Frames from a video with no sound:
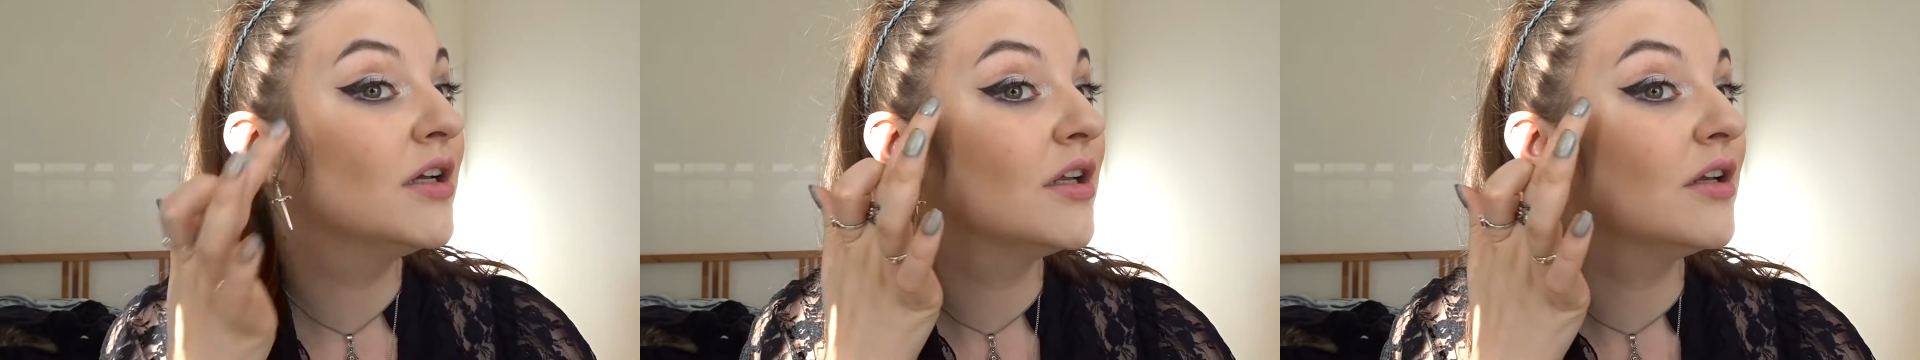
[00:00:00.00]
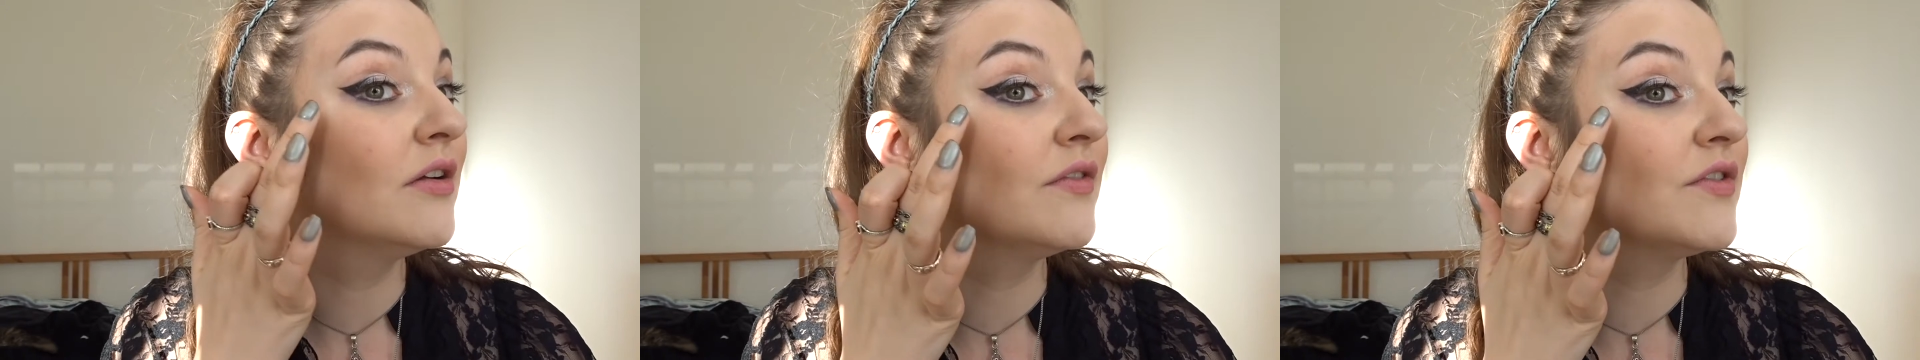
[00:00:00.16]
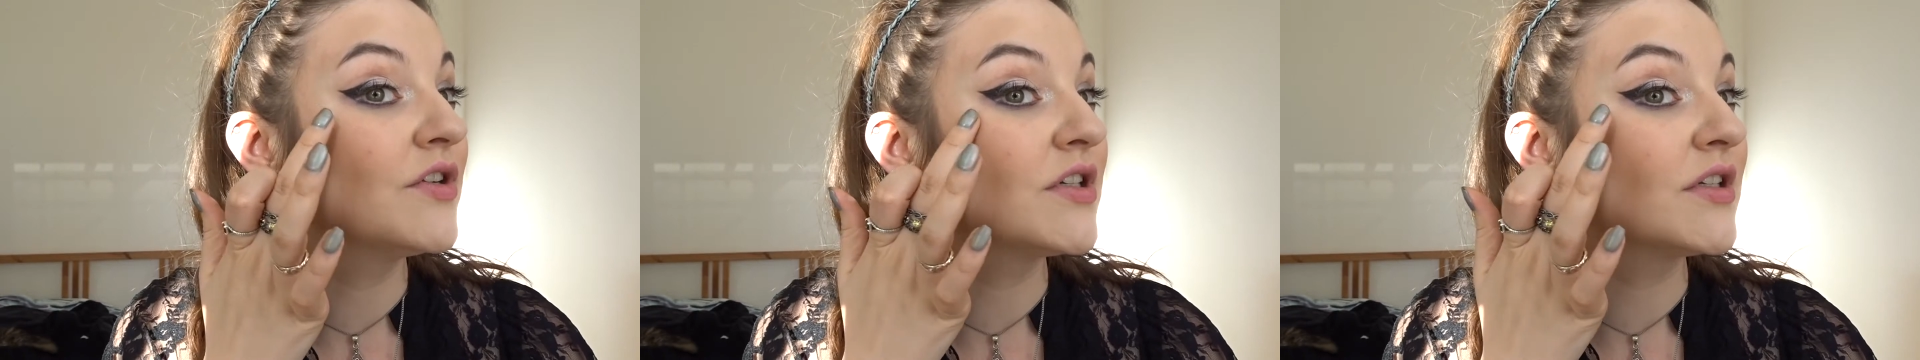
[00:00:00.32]

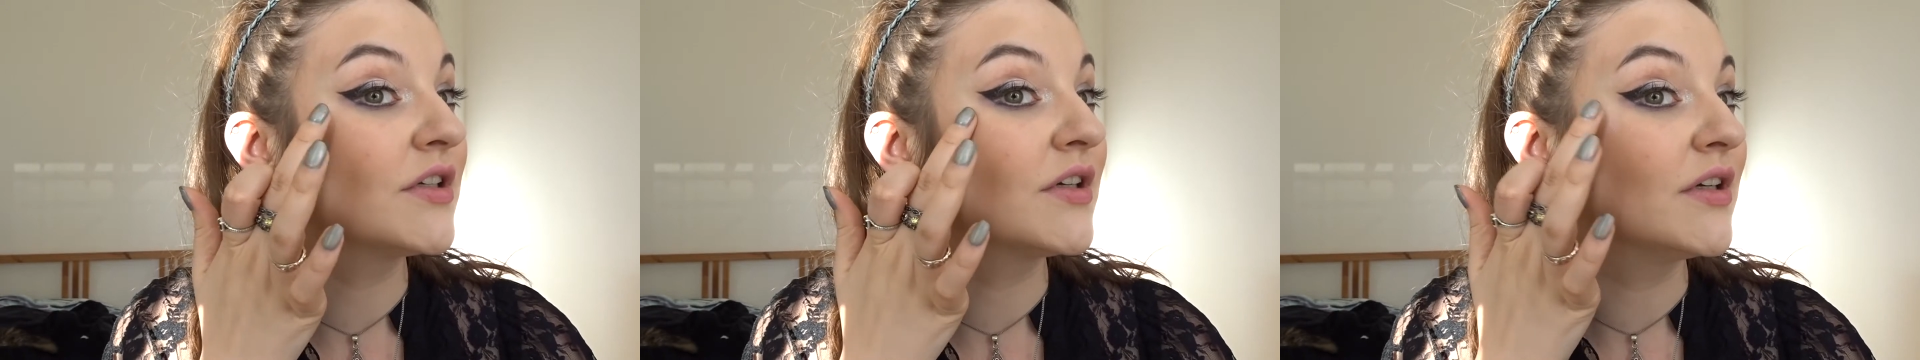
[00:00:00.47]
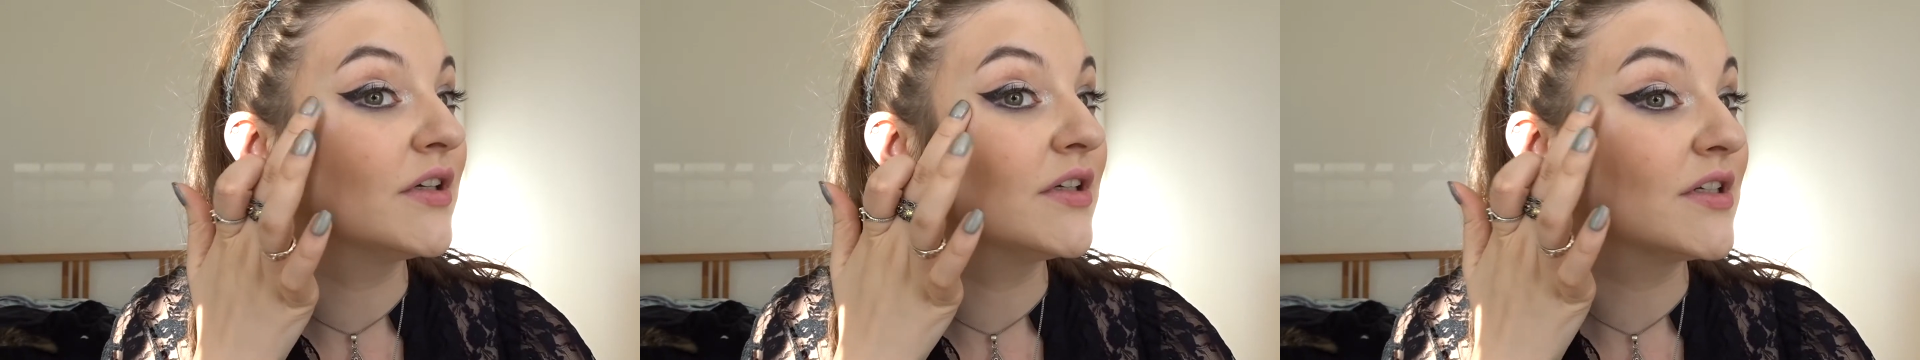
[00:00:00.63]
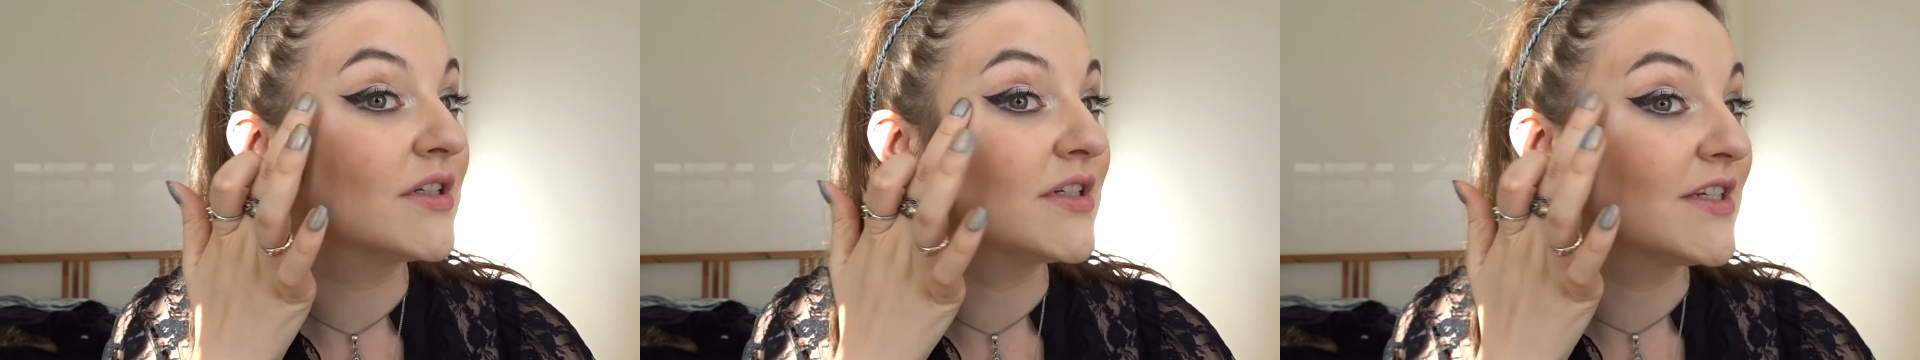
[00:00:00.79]
I'm just
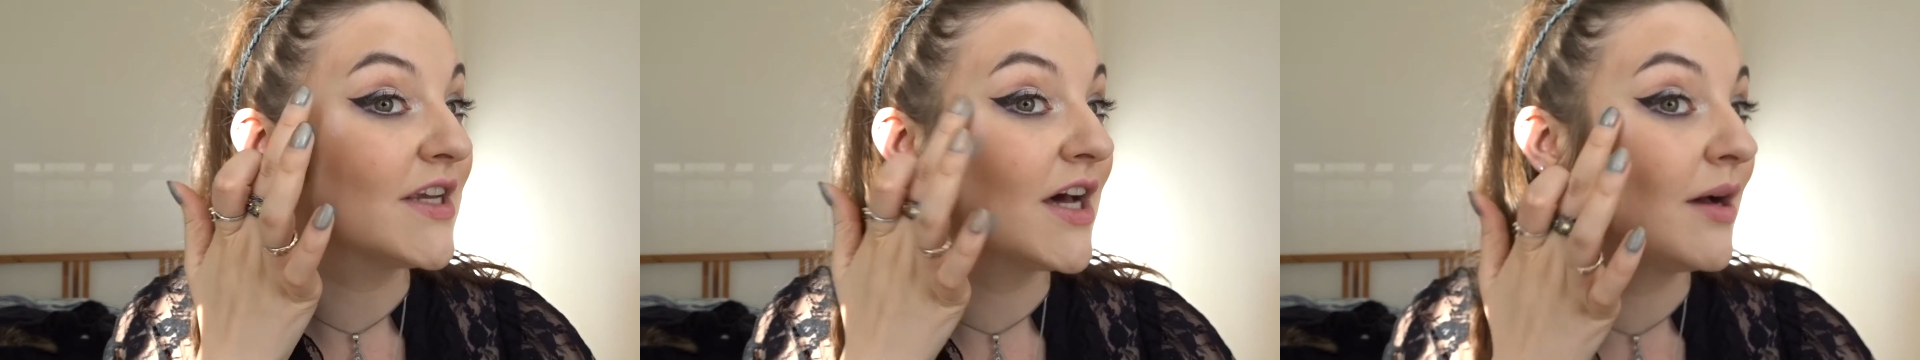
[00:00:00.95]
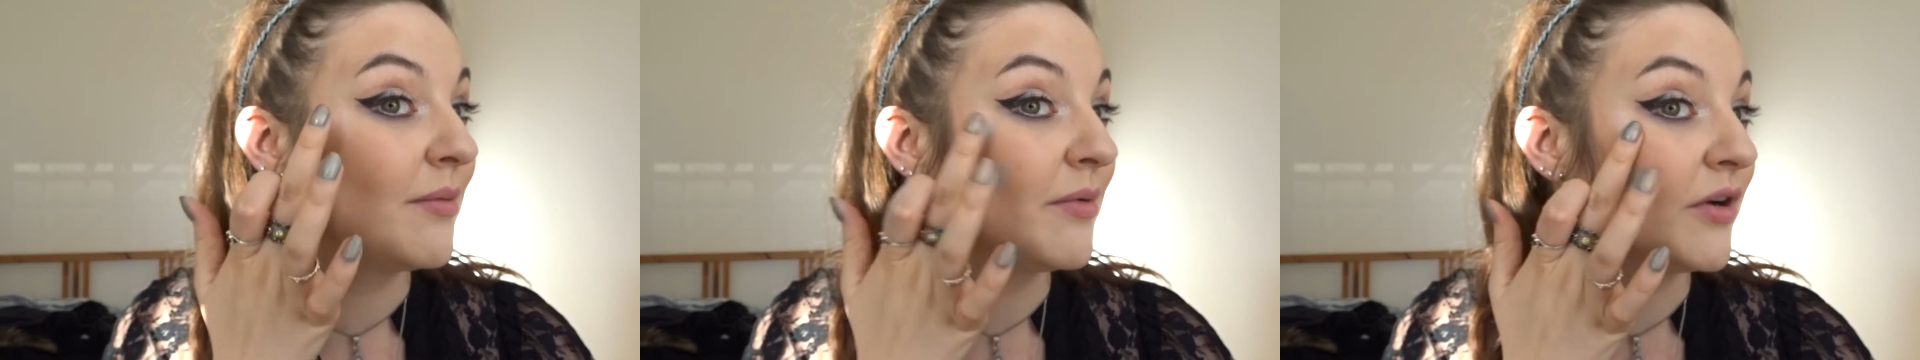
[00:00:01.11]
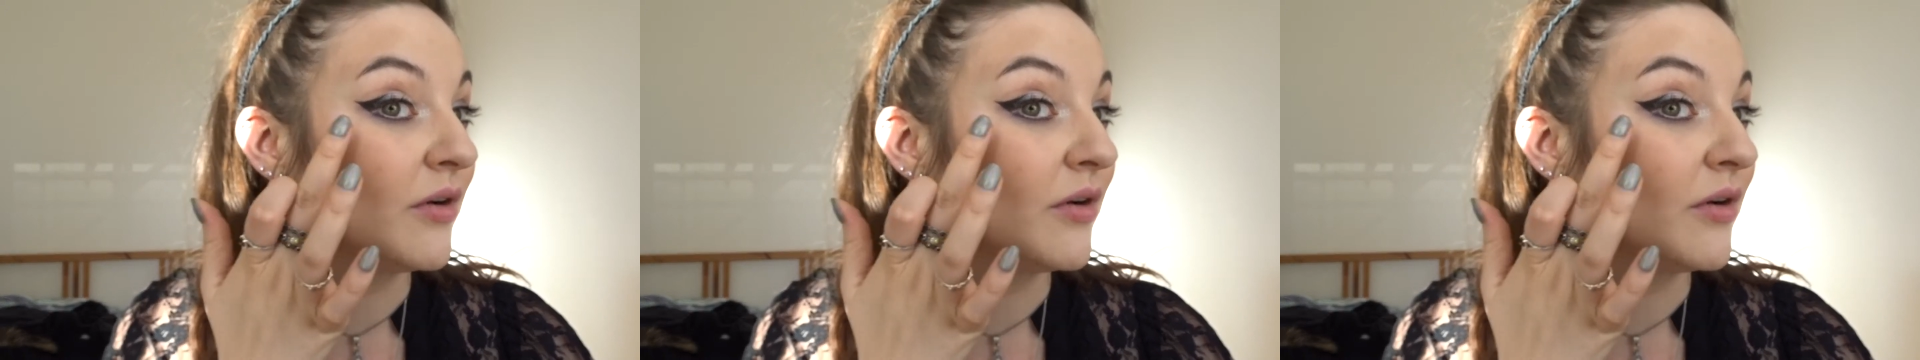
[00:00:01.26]
going to dab